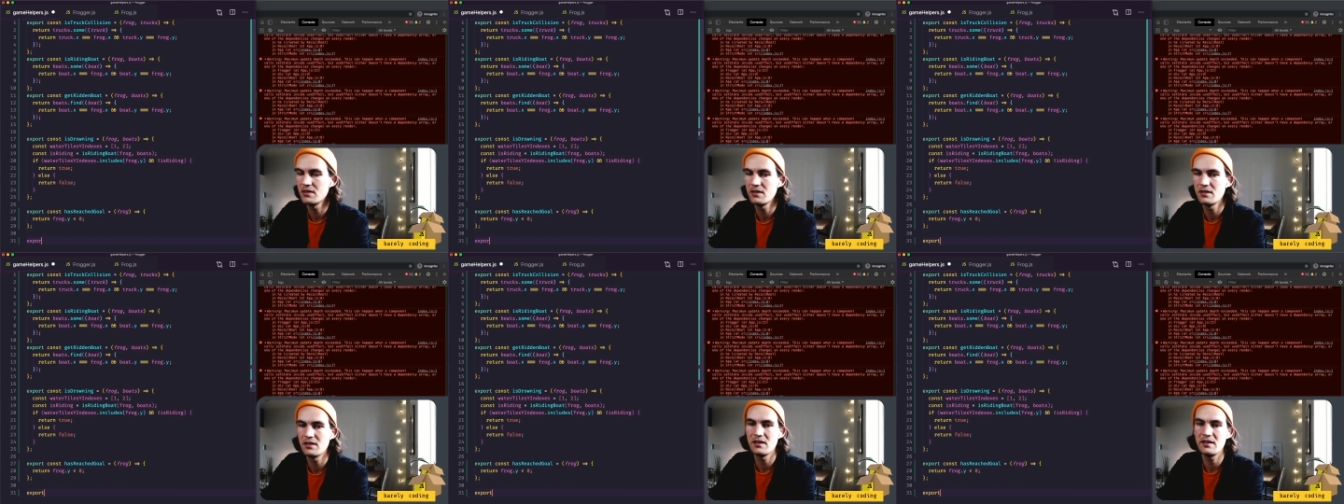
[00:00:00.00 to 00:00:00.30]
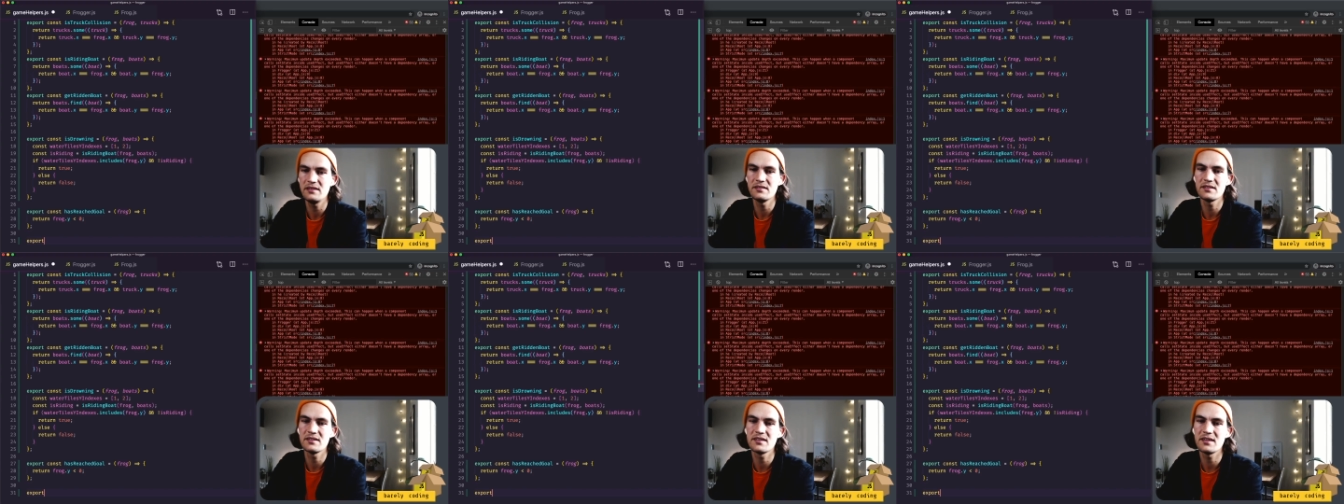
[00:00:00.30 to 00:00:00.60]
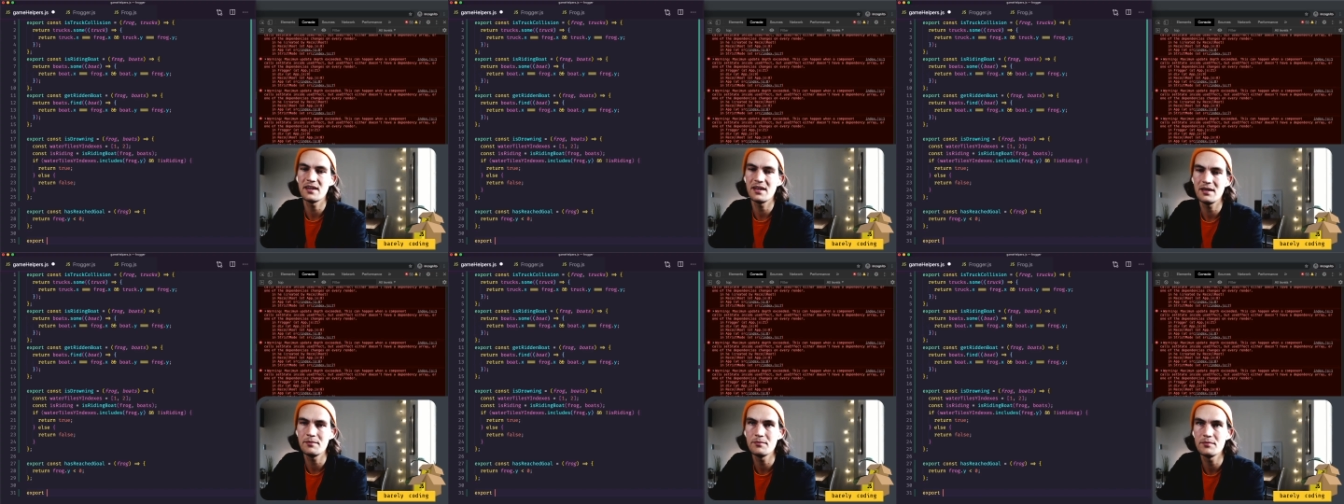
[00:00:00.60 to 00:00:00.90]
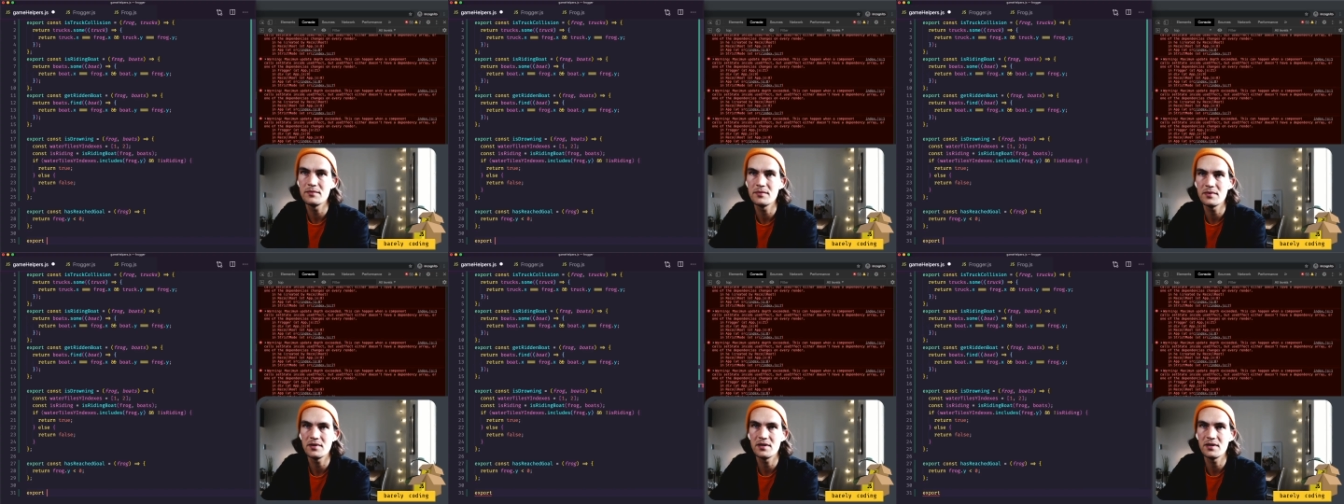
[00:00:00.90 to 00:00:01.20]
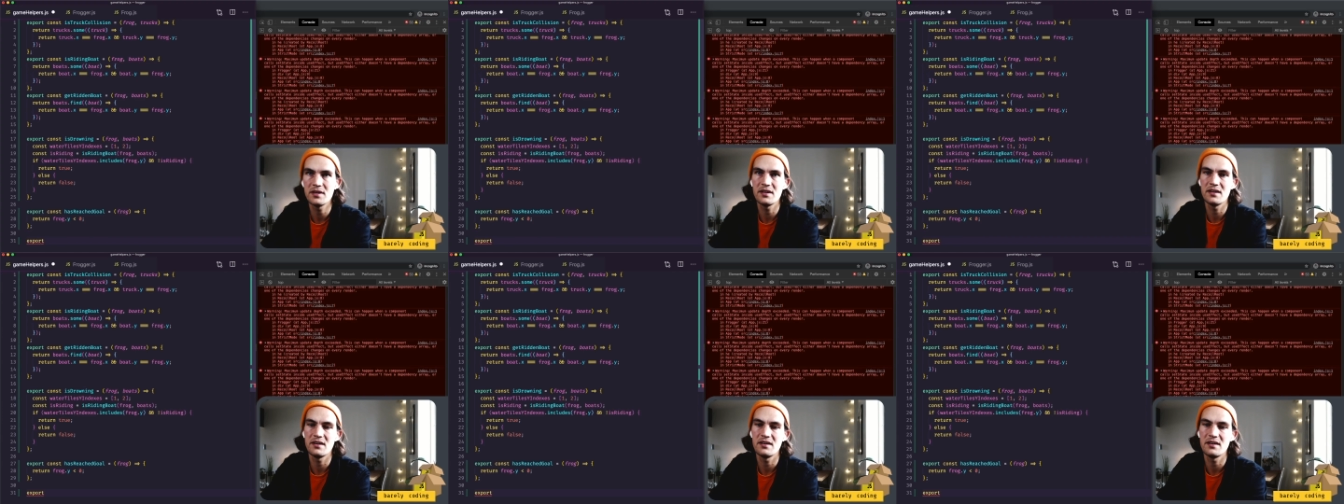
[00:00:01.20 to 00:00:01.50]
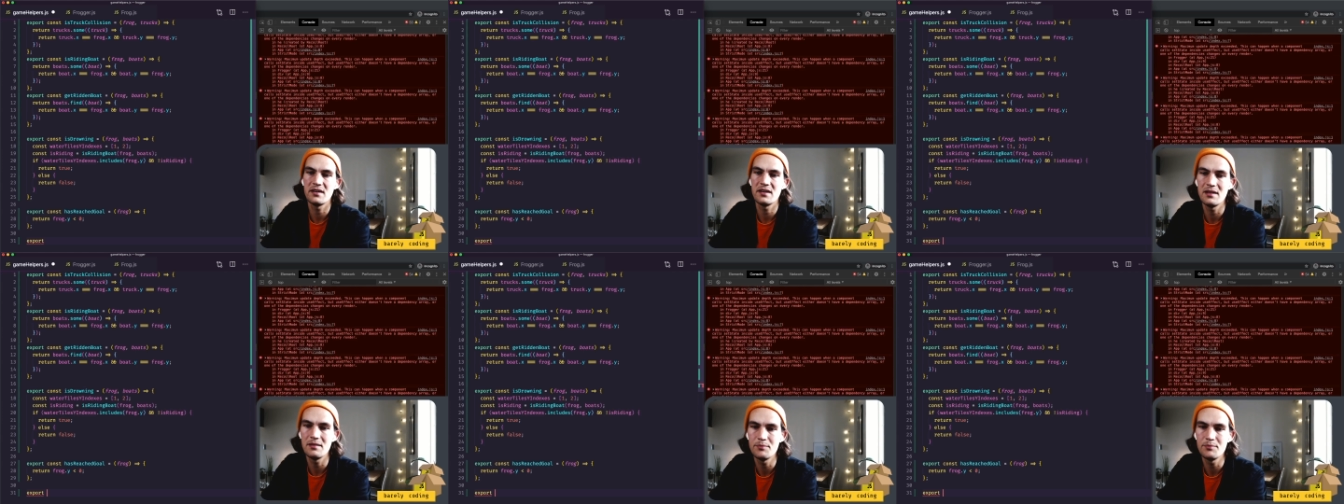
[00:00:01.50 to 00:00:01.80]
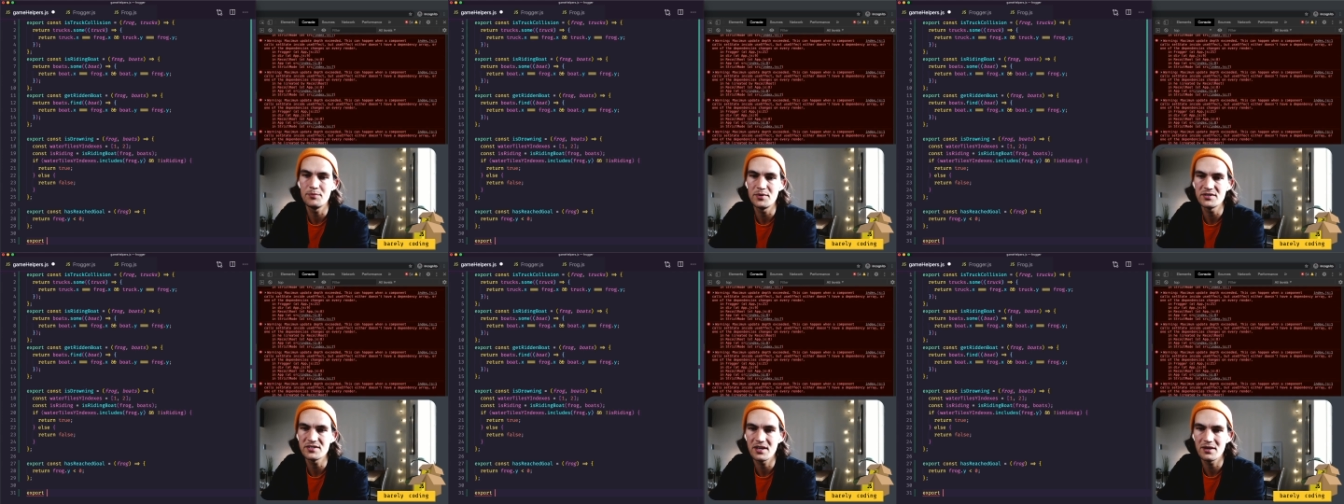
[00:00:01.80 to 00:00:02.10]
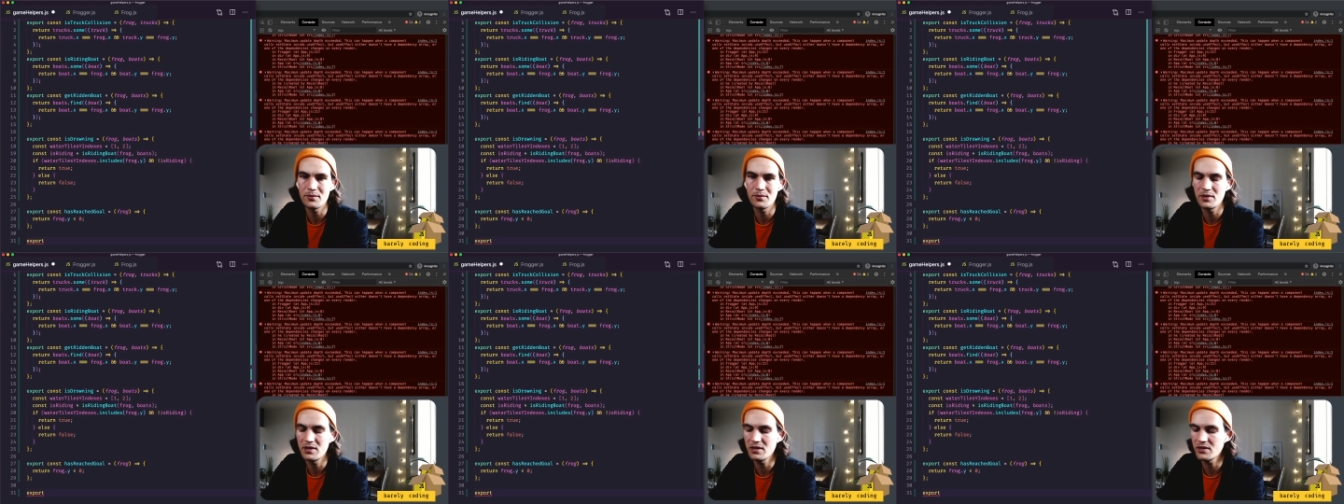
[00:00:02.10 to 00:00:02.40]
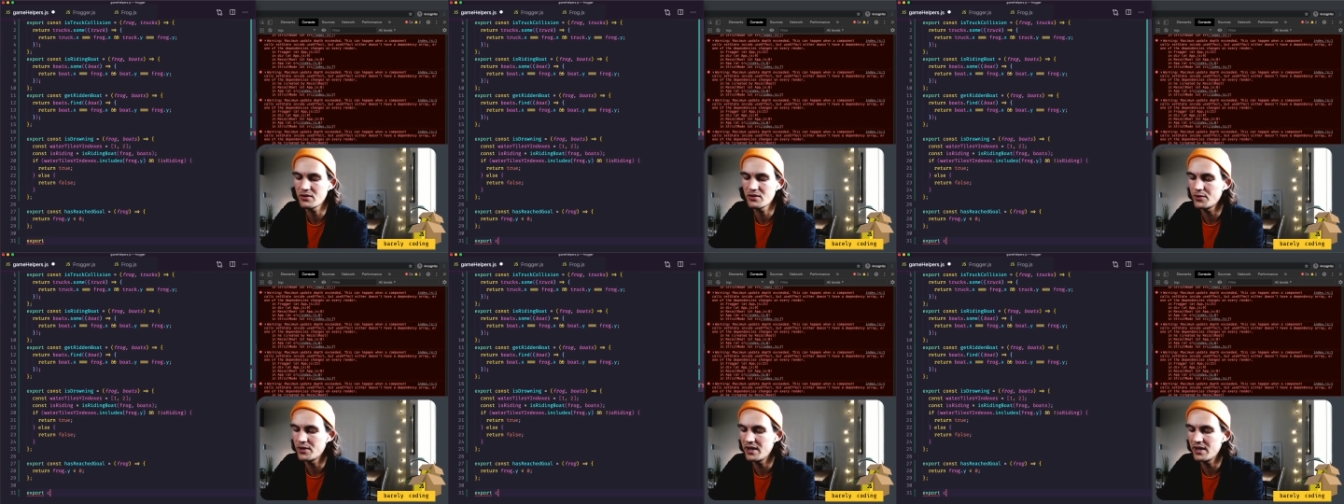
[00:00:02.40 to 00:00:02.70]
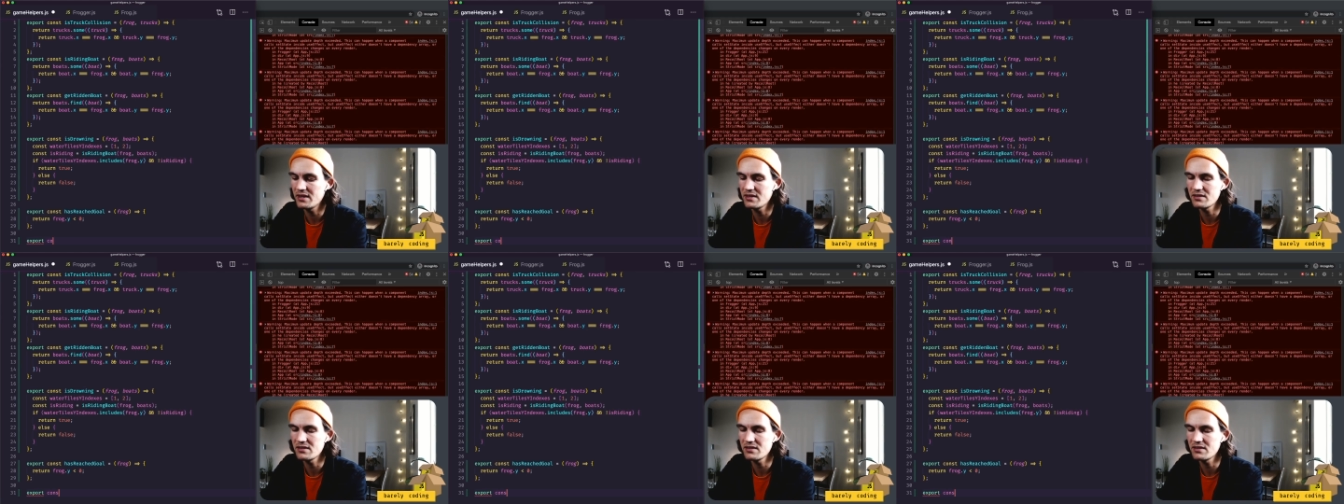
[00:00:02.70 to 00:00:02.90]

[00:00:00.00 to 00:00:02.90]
in the game helpers I will create